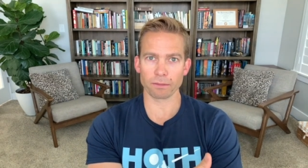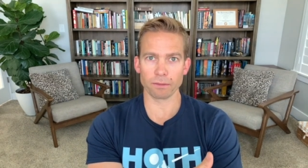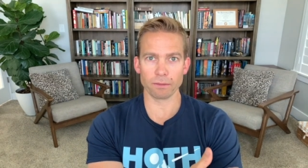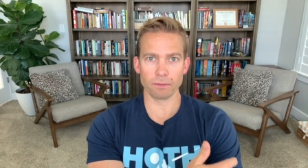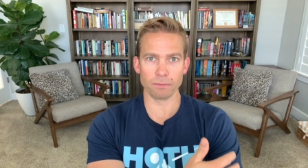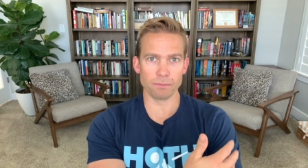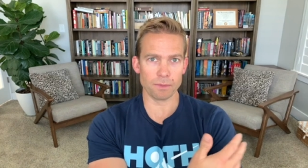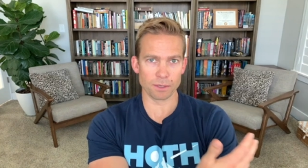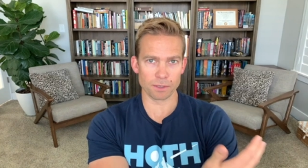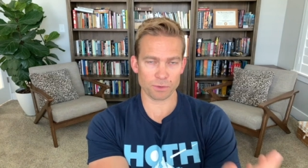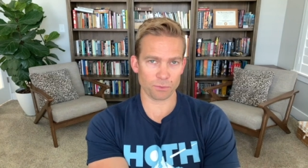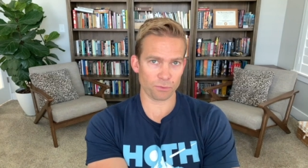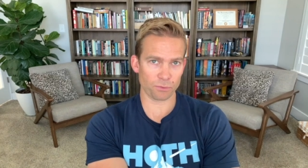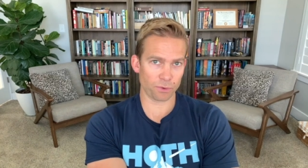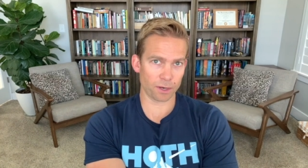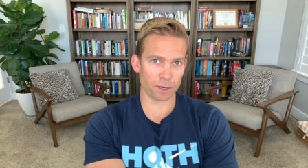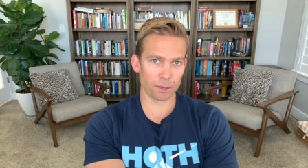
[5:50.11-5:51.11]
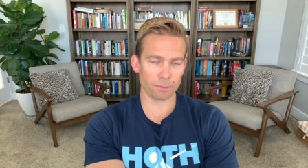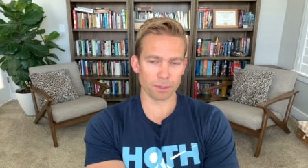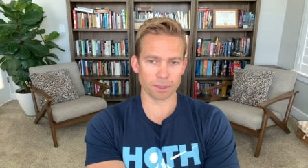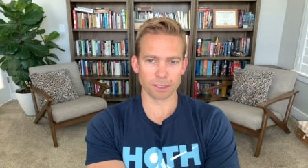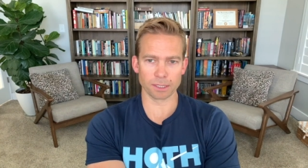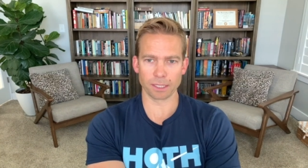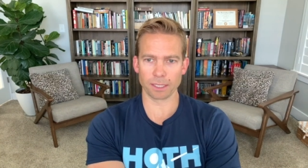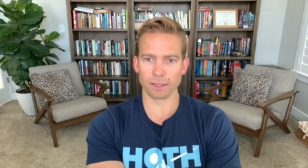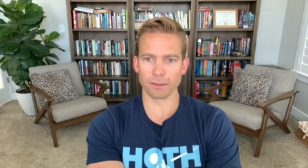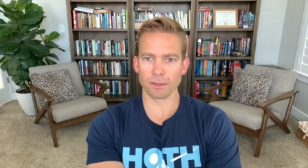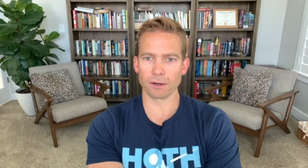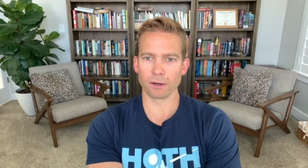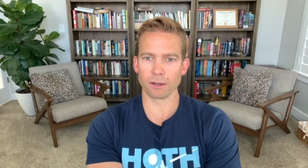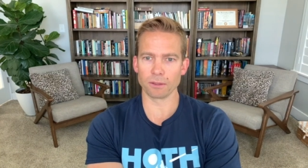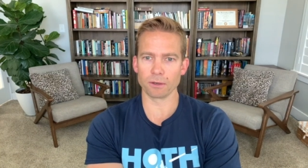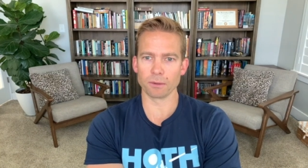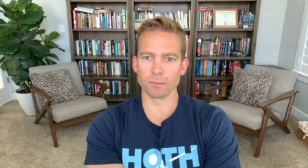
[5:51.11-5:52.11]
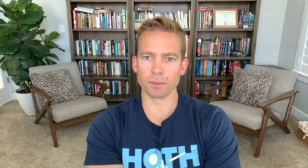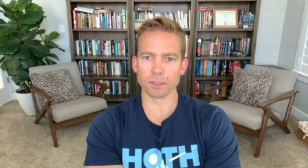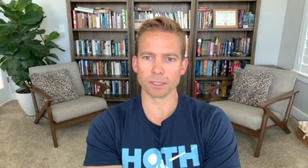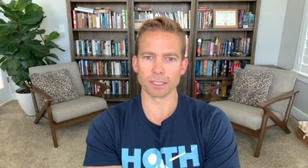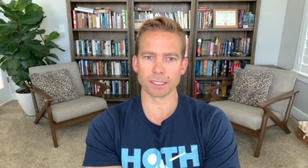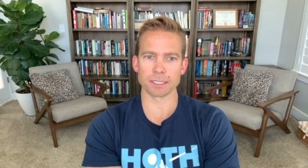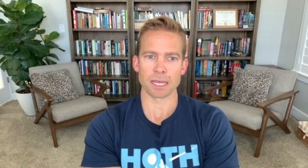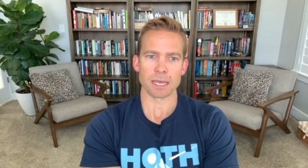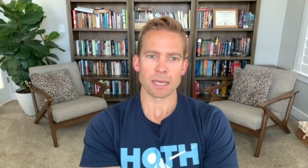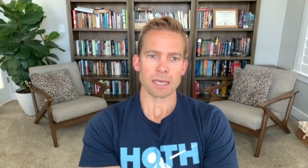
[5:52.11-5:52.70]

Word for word: this fear ability and their other abilities